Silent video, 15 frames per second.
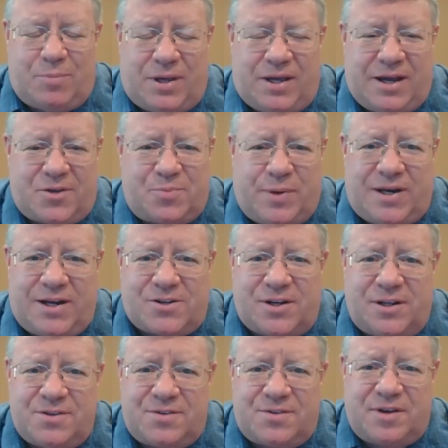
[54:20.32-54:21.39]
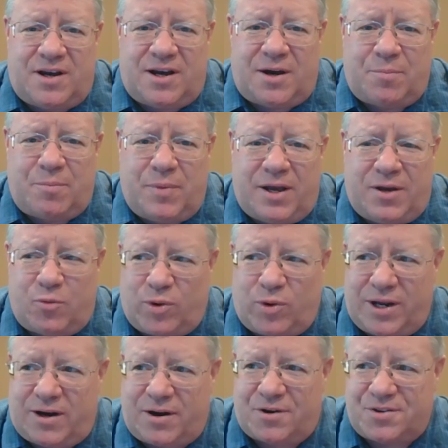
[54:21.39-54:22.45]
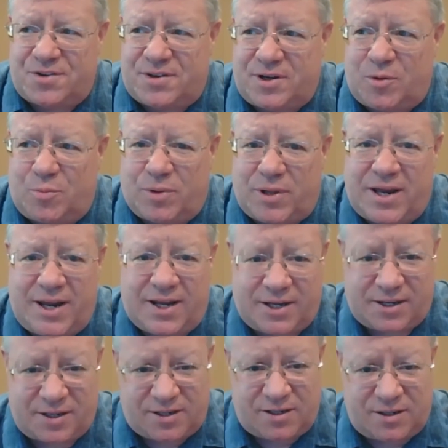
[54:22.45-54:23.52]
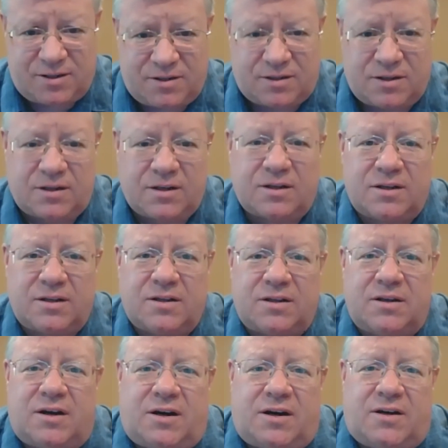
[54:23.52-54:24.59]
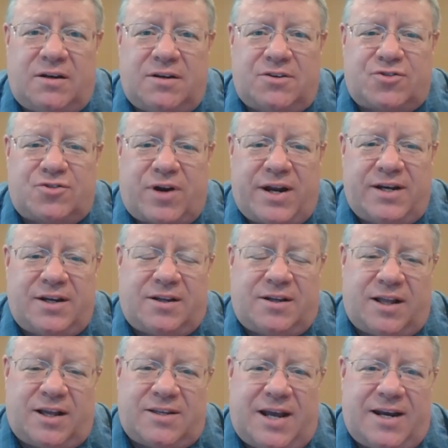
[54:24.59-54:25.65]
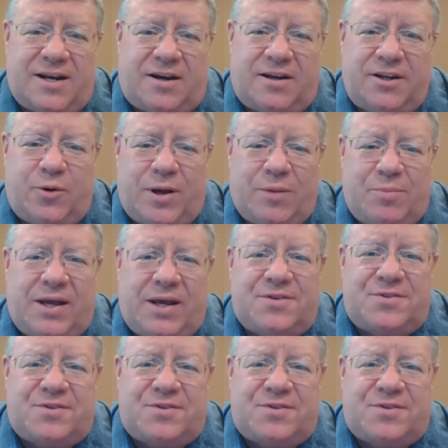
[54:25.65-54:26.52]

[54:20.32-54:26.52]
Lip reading: expeditions, and we are still planning on on trying to collect data on UAPs.